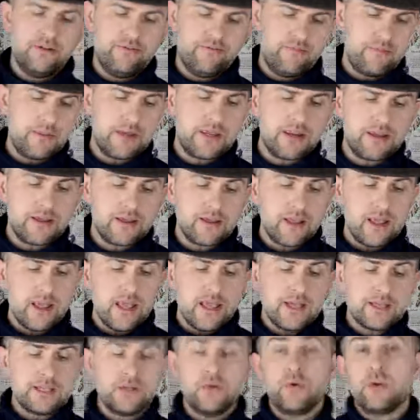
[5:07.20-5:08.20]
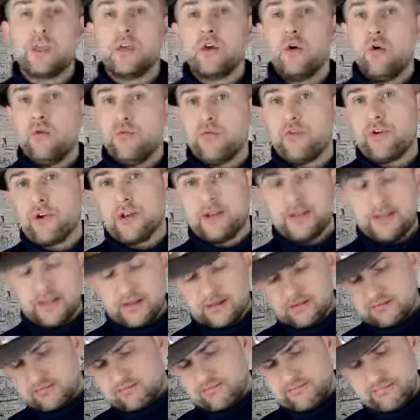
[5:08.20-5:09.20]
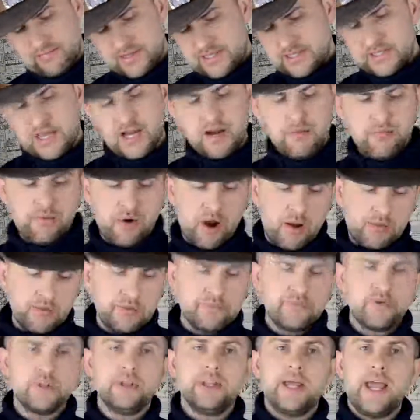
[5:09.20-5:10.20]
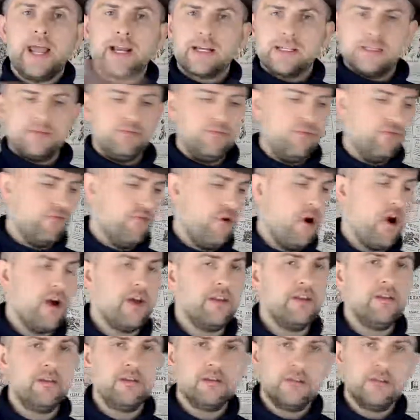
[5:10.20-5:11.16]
of meaning. So get over it. Like, it's not a problem. Relax, move on,